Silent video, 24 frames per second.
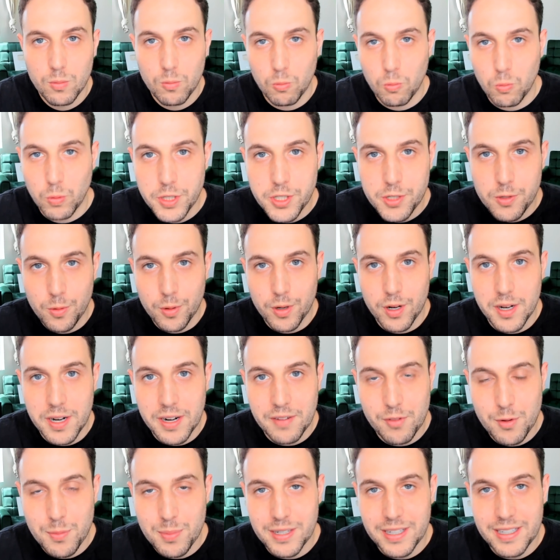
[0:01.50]
What's going on,
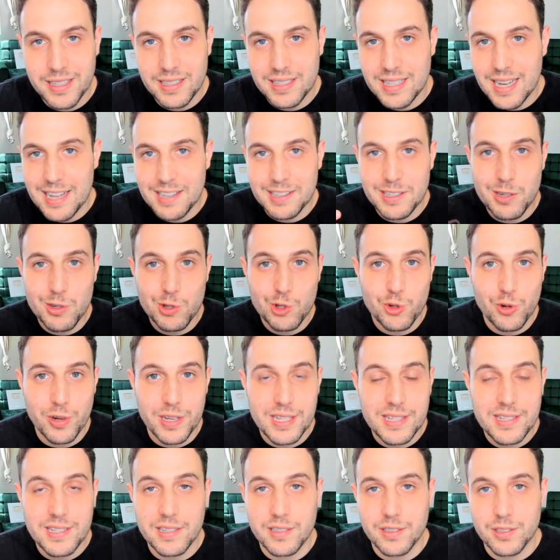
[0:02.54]
everybody? Elio
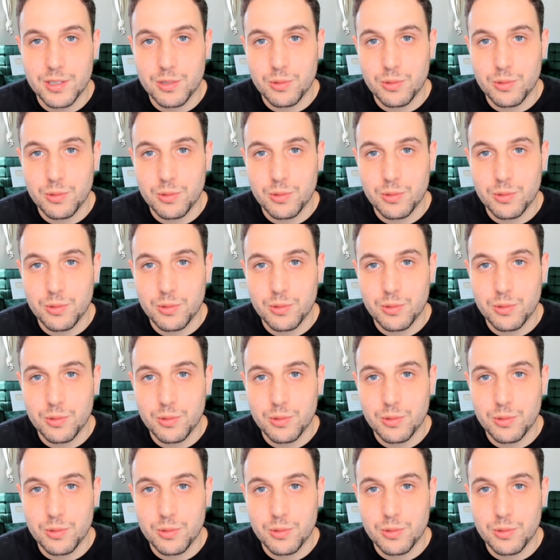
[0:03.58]
Trades here